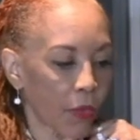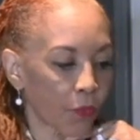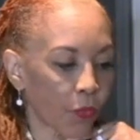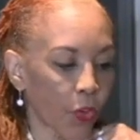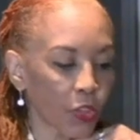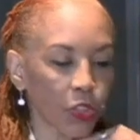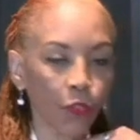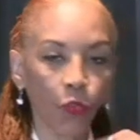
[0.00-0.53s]

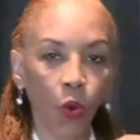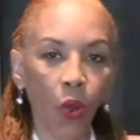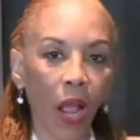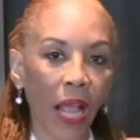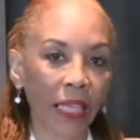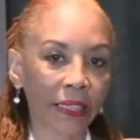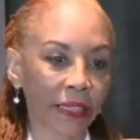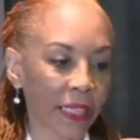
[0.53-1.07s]
First of all,
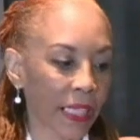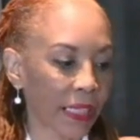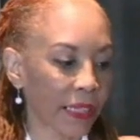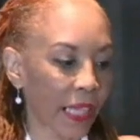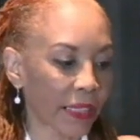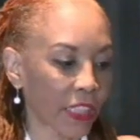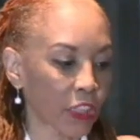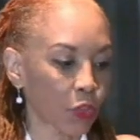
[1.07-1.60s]
I see
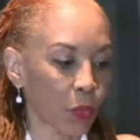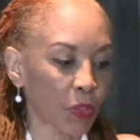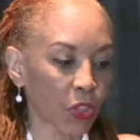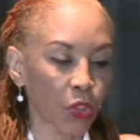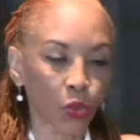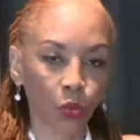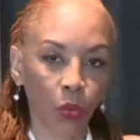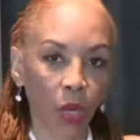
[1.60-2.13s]
that this was a
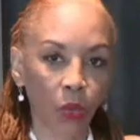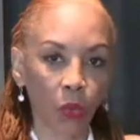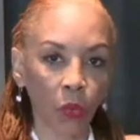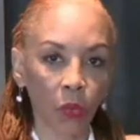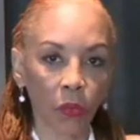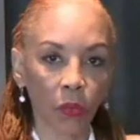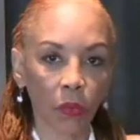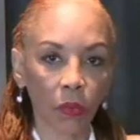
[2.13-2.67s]
struggle.